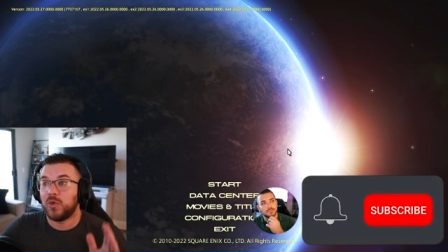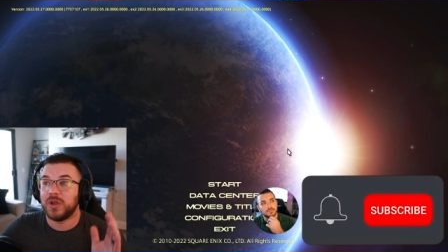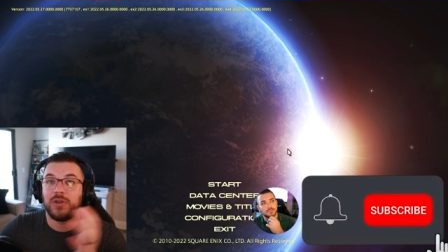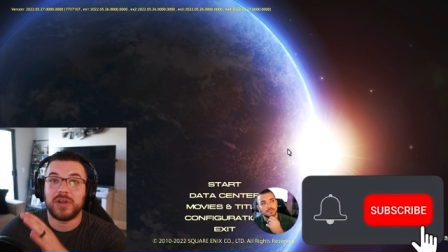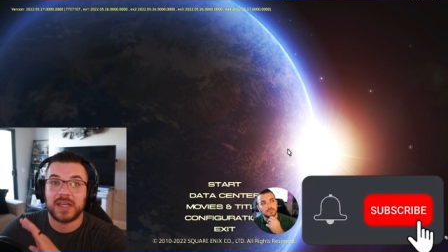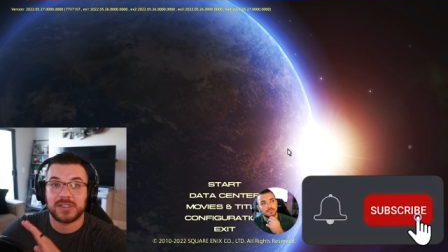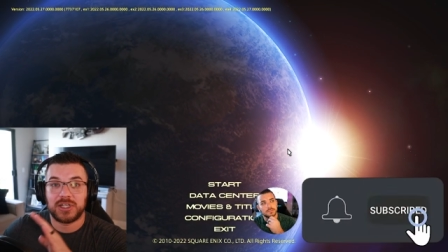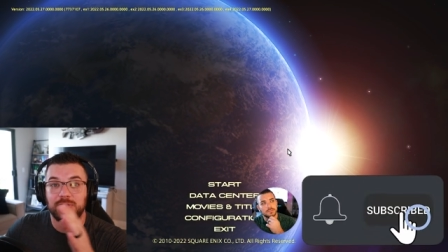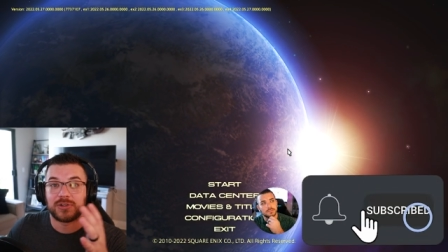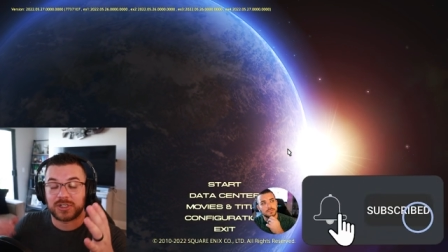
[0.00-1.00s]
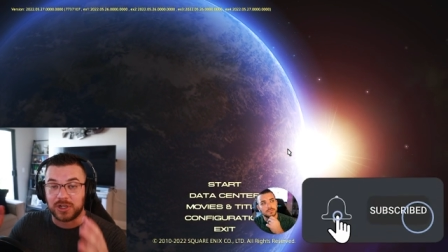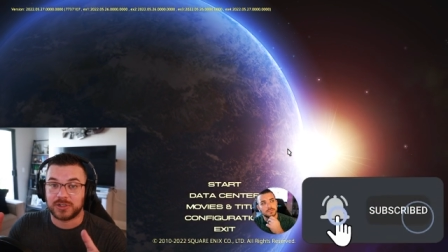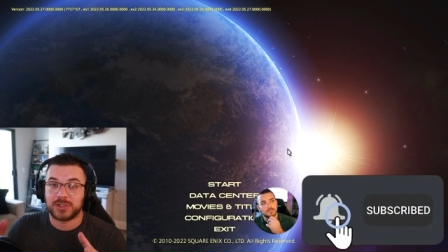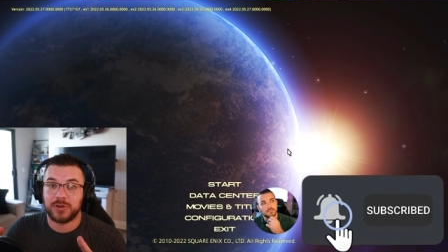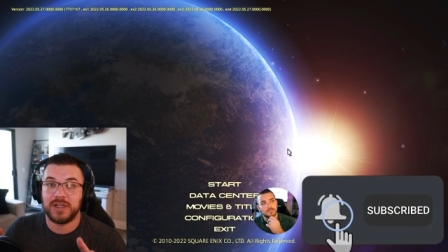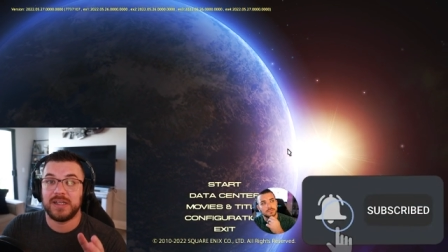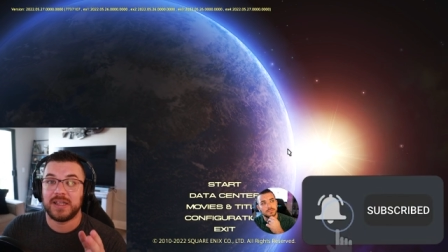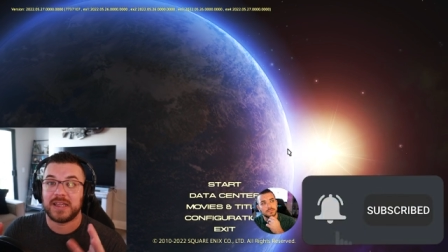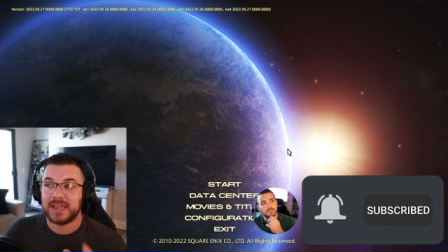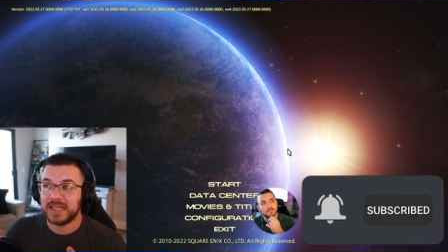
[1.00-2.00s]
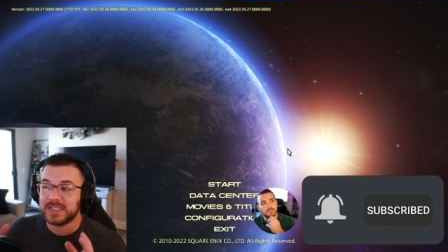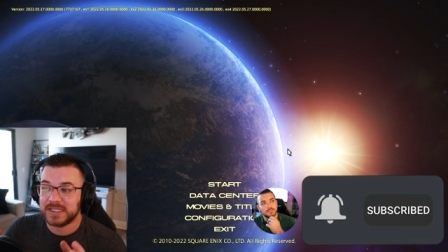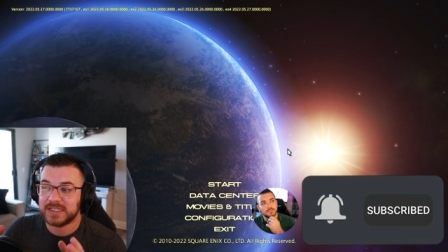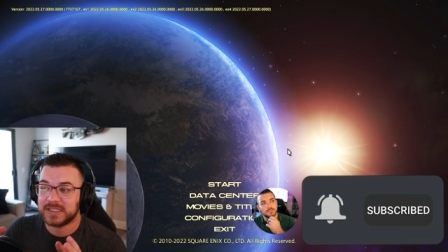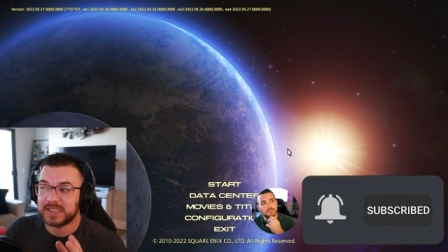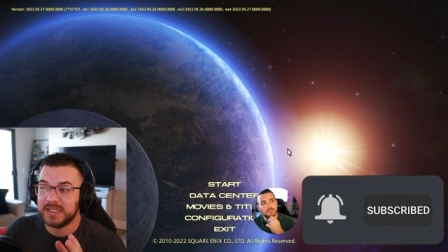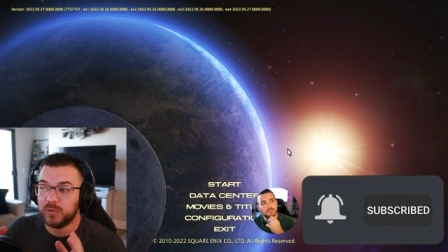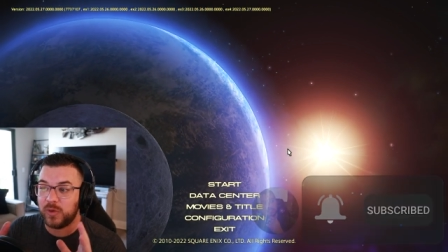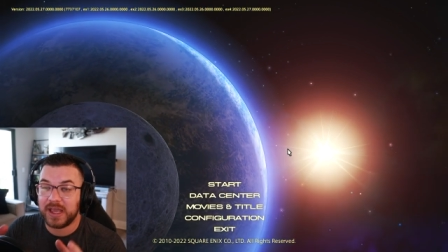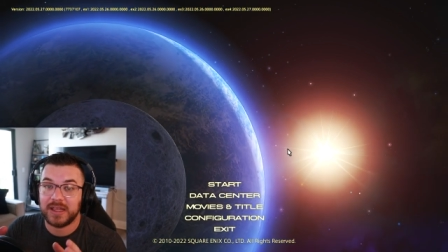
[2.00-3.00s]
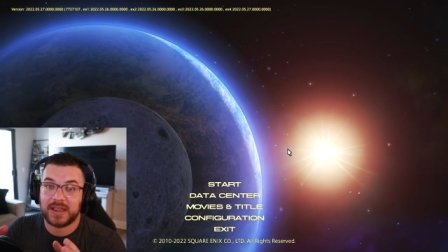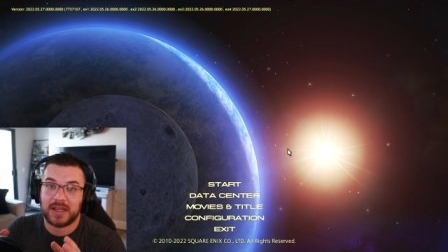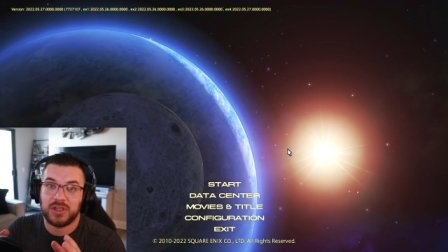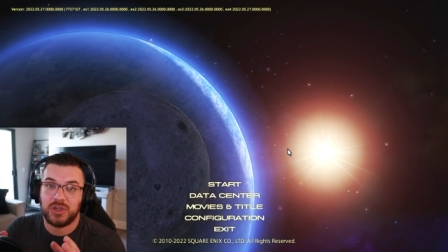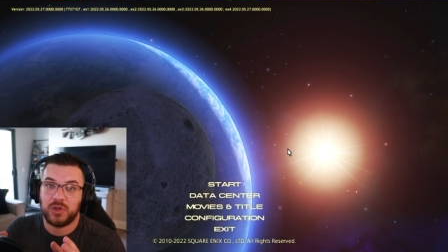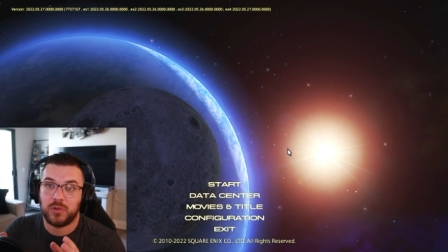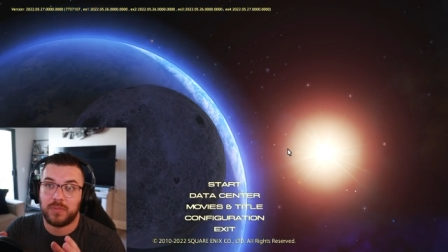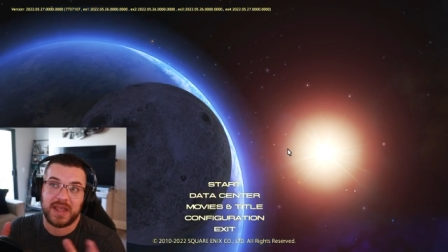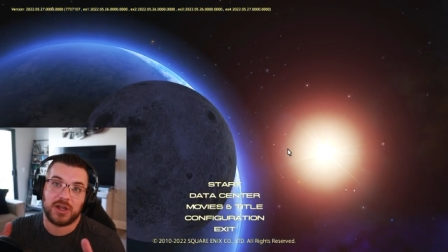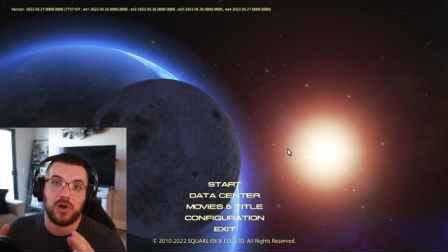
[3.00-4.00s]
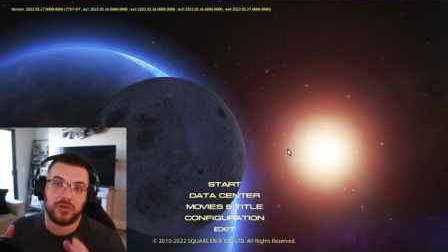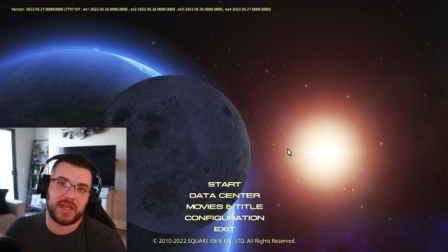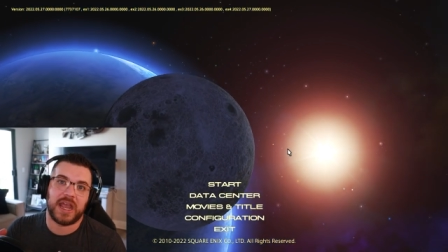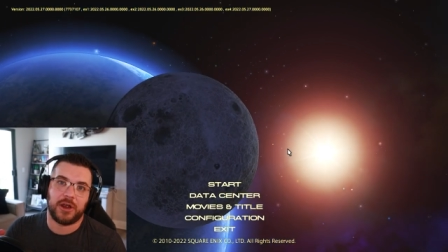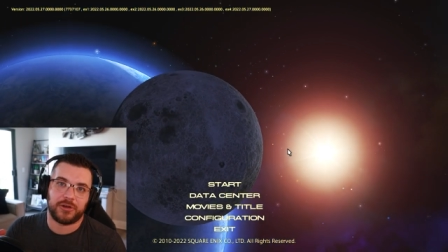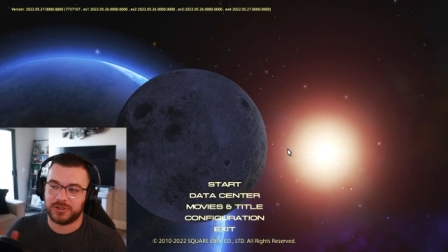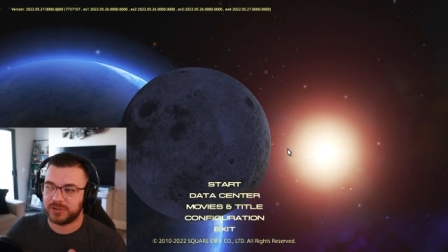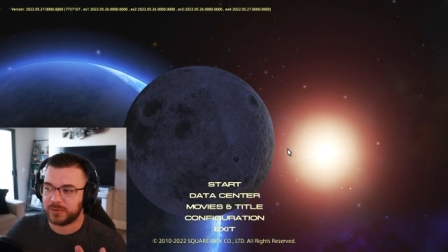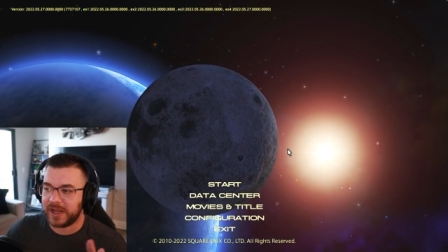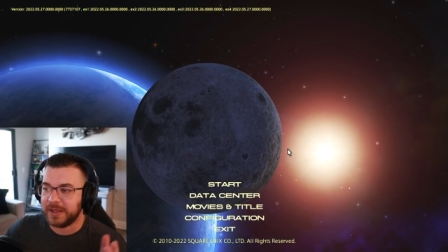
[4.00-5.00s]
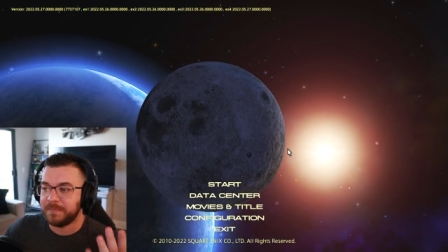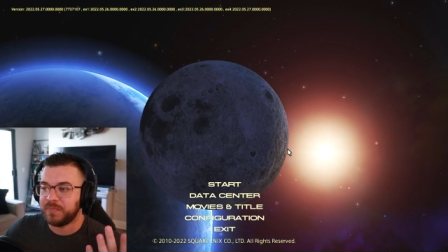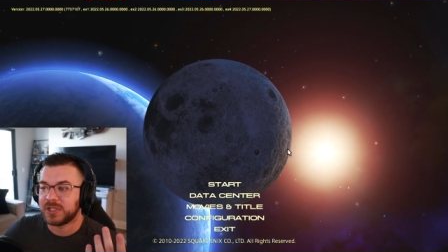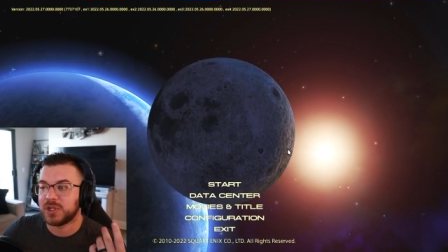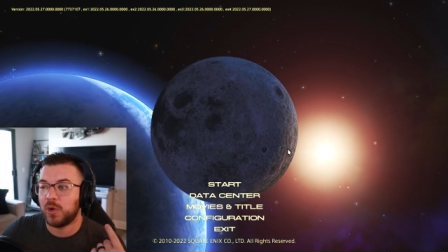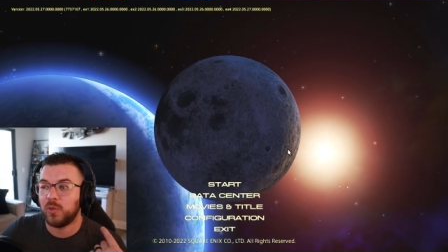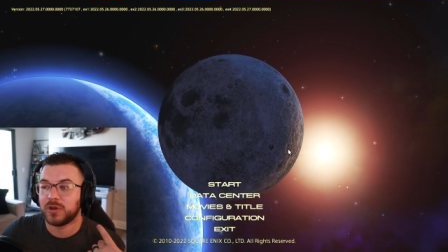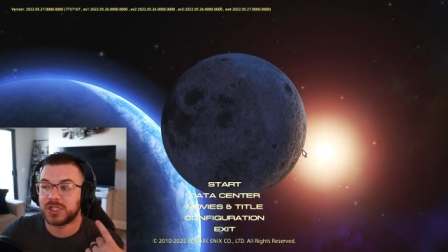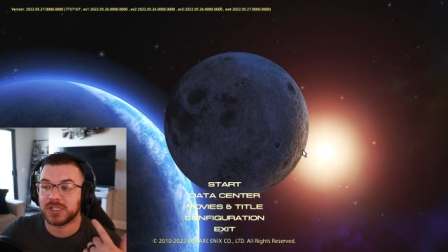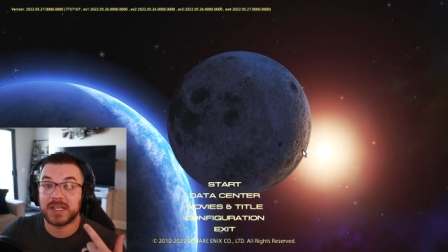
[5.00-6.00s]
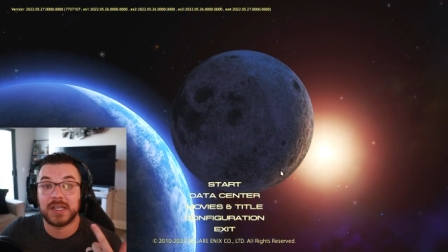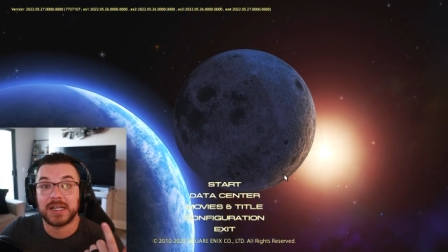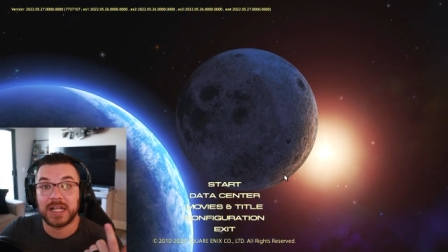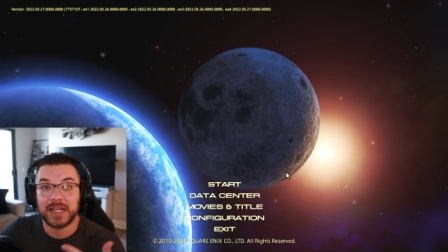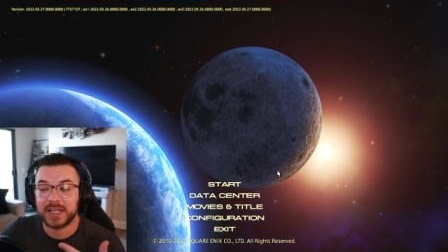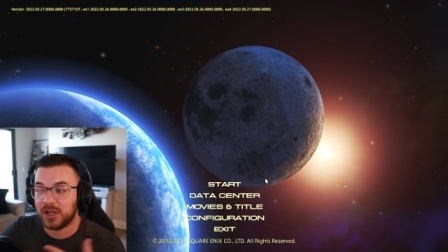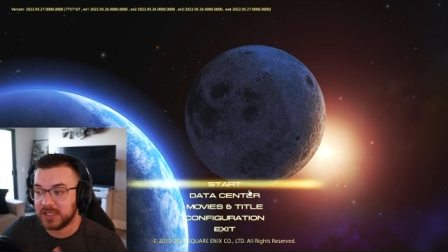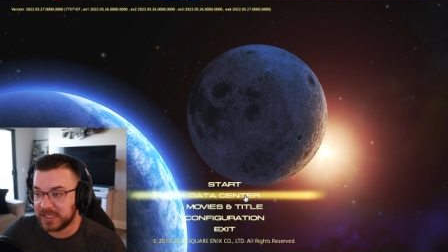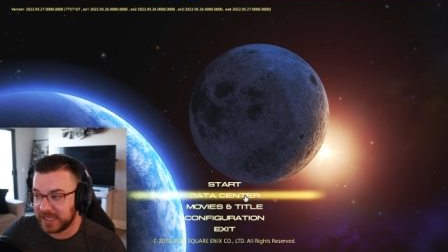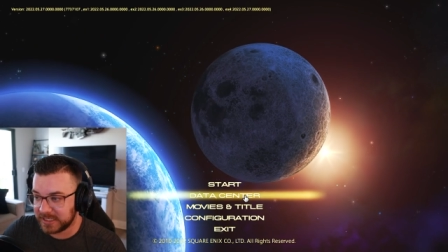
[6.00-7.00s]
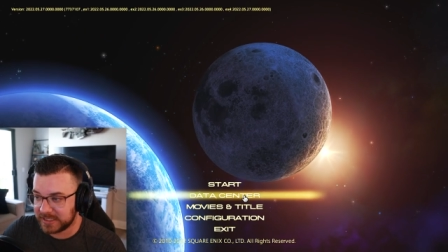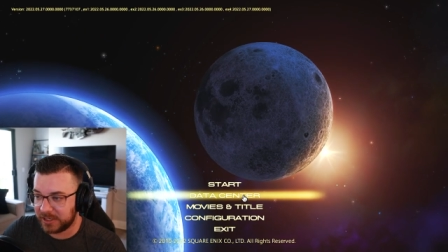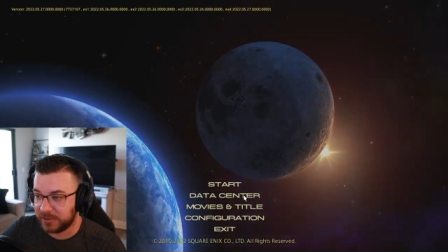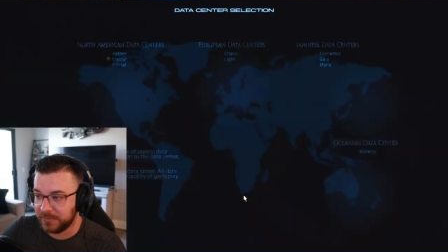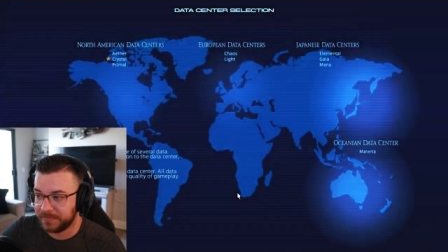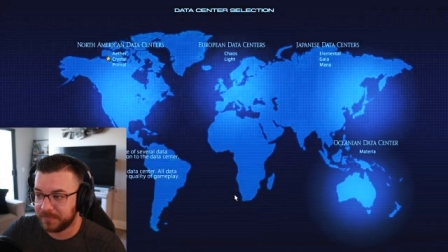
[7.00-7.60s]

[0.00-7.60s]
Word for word: you get to your start screen, this is the way that you make alt characters, right? So we're just gonna click on data center.